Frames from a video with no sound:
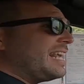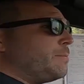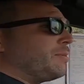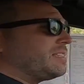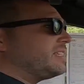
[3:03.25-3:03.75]

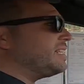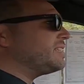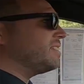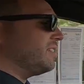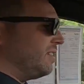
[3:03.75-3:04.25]
keep
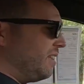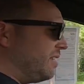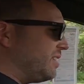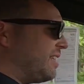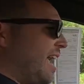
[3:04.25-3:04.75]
assist
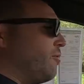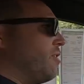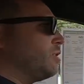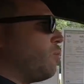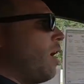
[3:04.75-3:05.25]

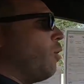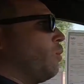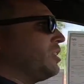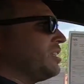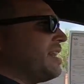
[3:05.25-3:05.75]
standard as well,
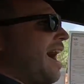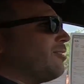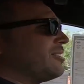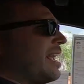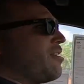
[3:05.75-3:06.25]
which is
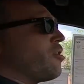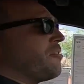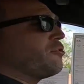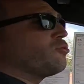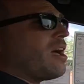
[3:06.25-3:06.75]
now standard on
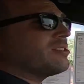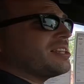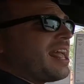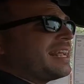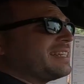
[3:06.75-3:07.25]
the
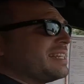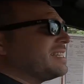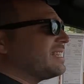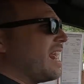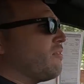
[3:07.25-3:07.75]
2019
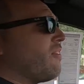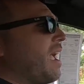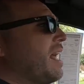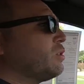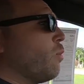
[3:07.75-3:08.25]
Santa
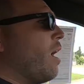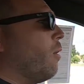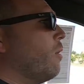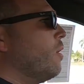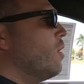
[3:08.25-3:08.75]
Fe as
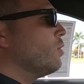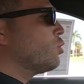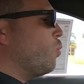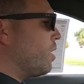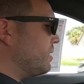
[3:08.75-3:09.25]
well.
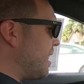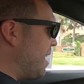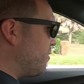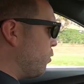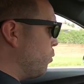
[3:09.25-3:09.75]
So what does
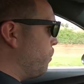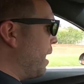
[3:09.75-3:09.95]
that do?